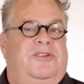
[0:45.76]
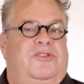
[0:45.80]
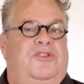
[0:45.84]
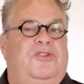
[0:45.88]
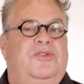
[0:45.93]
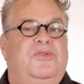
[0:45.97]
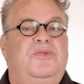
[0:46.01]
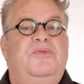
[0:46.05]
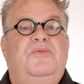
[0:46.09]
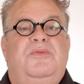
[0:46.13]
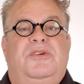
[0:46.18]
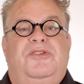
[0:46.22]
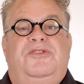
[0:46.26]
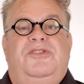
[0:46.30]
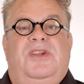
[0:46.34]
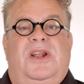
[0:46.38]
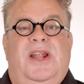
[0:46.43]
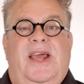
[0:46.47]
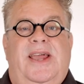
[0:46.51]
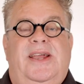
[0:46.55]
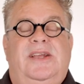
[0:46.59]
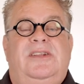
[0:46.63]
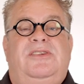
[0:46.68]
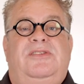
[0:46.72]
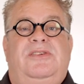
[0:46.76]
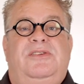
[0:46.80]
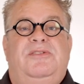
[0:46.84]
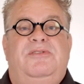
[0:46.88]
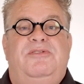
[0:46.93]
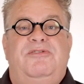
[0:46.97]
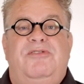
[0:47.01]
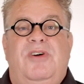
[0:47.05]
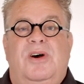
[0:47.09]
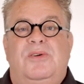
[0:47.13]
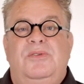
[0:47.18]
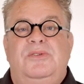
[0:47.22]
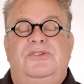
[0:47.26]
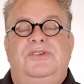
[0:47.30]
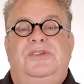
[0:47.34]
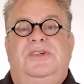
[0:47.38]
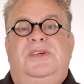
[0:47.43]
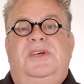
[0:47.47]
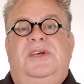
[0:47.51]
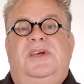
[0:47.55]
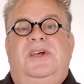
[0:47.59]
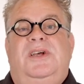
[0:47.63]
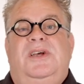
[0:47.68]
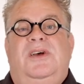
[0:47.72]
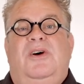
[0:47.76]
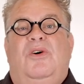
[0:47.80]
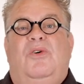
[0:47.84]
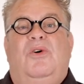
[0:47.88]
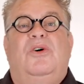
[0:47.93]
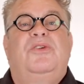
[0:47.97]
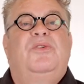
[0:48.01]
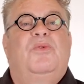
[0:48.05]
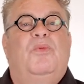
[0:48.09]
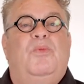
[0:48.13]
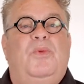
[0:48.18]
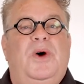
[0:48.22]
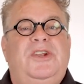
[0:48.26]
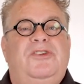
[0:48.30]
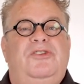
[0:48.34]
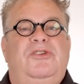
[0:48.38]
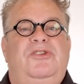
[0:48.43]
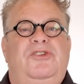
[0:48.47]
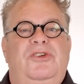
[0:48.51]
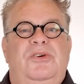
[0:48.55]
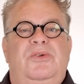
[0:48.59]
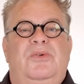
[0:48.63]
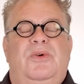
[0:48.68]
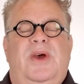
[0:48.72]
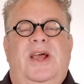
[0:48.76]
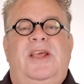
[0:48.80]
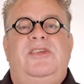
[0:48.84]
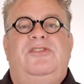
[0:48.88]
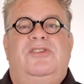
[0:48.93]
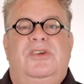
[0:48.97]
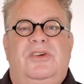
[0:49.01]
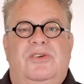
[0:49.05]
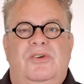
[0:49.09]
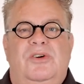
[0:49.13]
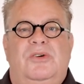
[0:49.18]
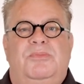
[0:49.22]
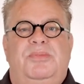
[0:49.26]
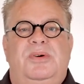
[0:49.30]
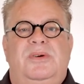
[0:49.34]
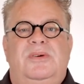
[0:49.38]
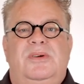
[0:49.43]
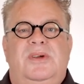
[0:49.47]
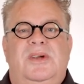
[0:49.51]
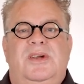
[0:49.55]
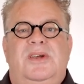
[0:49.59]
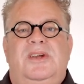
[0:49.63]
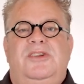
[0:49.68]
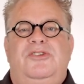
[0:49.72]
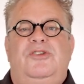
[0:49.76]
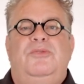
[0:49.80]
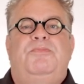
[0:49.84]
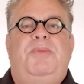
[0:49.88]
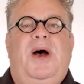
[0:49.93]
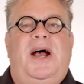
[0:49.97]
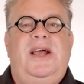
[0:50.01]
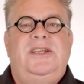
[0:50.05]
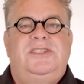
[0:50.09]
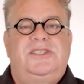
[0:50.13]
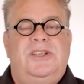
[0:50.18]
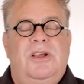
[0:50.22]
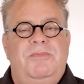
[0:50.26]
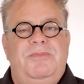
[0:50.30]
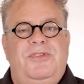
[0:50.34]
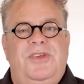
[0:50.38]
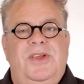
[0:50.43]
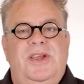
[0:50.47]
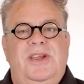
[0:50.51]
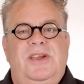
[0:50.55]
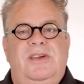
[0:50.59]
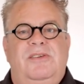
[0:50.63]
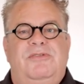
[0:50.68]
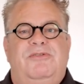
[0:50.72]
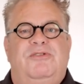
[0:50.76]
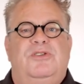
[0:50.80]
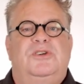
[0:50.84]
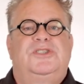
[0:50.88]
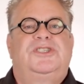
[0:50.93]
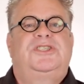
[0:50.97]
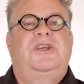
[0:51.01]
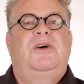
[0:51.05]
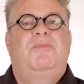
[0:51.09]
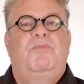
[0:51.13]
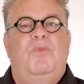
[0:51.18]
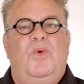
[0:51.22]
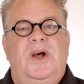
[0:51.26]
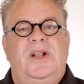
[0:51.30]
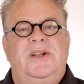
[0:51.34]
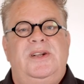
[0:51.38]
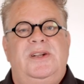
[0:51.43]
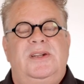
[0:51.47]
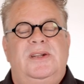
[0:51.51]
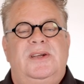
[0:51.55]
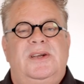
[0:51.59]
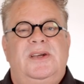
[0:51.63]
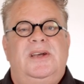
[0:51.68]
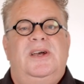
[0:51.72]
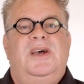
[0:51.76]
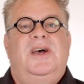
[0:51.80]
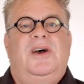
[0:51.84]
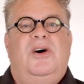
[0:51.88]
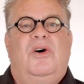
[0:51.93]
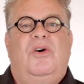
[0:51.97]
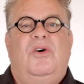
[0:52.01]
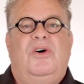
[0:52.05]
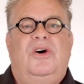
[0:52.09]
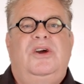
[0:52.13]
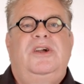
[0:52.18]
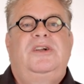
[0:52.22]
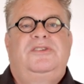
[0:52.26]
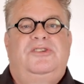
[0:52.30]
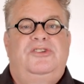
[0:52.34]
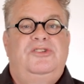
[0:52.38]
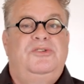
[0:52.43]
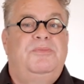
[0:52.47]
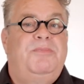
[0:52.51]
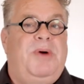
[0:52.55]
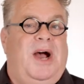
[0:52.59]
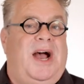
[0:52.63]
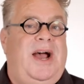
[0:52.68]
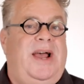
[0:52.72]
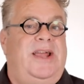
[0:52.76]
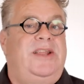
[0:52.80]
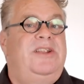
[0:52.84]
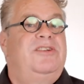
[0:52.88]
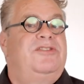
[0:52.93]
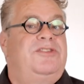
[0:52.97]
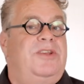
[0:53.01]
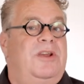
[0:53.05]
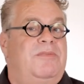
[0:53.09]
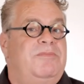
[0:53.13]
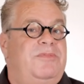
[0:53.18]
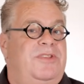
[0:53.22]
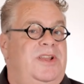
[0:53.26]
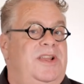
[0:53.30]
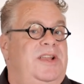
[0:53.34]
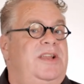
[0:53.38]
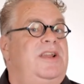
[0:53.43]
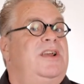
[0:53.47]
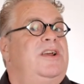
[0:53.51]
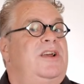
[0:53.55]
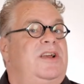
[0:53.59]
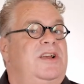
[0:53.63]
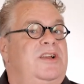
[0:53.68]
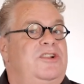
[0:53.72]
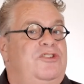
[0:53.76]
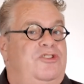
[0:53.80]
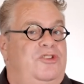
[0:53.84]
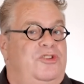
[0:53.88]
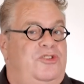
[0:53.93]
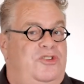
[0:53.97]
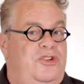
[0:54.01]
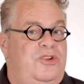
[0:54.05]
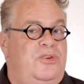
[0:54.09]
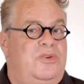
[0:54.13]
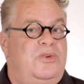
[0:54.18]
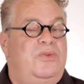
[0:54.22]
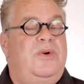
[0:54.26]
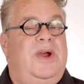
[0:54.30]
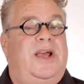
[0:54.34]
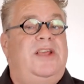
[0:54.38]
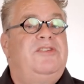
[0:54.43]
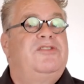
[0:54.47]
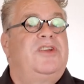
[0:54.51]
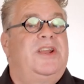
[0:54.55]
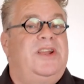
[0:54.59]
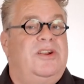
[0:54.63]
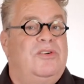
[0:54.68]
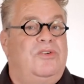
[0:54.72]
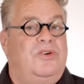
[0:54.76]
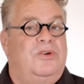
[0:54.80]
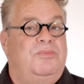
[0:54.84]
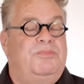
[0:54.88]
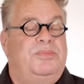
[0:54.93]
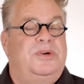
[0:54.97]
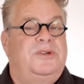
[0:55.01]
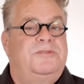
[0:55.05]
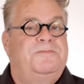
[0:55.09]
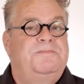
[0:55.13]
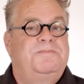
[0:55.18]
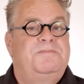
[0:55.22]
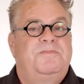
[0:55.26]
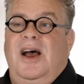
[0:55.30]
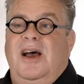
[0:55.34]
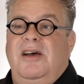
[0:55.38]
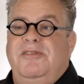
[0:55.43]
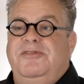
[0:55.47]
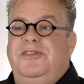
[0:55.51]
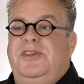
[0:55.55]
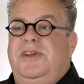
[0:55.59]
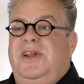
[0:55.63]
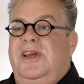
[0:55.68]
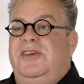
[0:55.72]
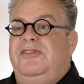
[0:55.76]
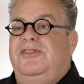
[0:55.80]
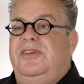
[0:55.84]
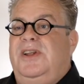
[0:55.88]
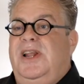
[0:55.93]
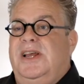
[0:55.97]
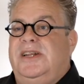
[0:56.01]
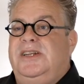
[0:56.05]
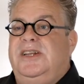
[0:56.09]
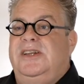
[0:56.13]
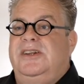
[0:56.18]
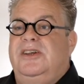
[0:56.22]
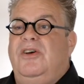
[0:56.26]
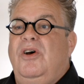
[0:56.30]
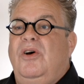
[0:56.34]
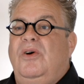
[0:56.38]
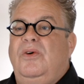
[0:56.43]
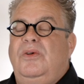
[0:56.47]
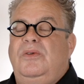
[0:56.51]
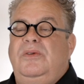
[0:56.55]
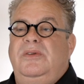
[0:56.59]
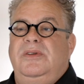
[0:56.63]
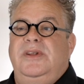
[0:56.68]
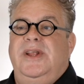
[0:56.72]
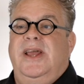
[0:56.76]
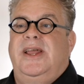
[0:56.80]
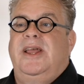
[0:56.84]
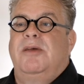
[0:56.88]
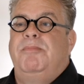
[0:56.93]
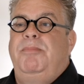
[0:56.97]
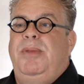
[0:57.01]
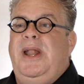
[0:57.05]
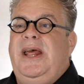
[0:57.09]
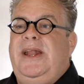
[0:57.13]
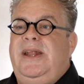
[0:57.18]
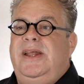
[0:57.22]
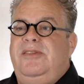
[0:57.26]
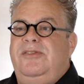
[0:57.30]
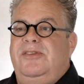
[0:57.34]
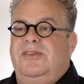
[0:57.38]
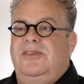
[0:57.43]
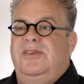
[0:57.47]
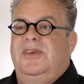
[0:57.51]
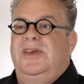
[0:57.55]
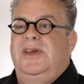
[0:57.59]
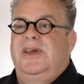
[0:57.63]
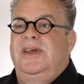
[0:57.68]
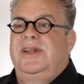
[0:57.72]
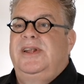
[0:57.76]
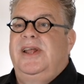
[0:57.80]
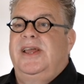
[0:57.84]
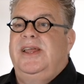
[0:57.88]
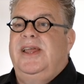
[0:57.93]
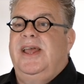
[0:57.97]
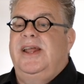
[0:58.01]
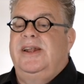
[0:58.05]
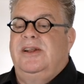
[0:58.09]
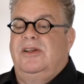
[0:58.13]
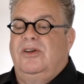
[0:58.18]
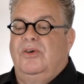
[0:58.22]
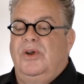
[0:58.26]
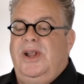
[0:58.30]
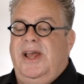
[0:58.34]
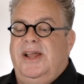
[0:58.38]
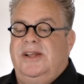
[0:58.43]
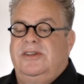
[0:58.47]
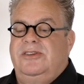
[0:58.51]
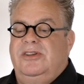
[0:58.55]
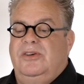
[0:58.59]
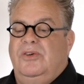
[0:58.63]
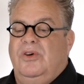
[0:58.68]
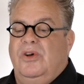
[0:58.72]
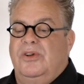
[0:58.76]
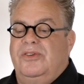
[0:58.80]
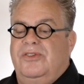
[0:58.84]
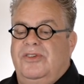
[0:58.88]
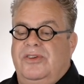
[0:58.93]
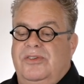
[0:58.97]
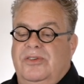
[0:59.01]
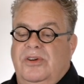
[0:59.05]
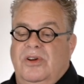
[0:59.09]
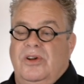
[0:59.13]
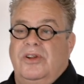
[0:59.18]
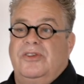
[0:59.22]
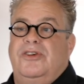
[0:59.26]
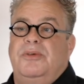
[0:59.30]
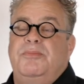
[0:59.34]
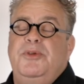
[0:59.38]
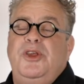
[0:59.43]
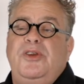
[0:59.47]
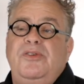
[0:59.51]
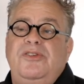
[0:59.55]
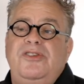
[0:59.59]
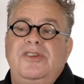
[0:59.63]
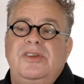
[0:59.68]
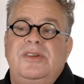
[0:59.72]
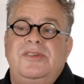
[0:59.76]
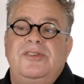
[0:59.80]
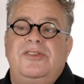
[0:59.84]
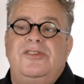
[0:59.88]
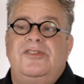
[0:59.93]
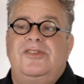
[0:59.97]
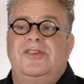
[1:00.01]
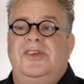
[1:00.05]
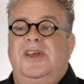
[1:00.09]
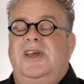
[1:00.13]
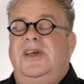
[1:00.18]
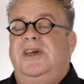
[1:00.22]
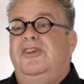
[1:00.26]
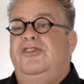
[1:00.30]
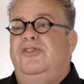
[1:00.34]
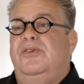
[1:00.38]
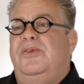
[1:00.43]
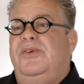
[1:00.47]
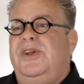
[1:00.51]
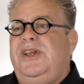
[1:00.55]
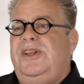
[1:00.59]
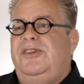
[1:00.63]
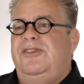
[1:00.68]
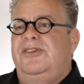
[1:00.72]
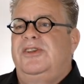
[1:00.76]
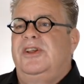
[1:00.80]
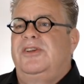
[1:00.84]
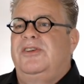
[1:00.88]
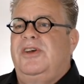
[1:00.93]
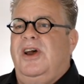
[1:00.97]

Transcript: To select, vote on what to do as a group. To buy something for someone or to buy something to do as a group. After they selected the goal, they can plan it, they can collect cont- contributions to reach the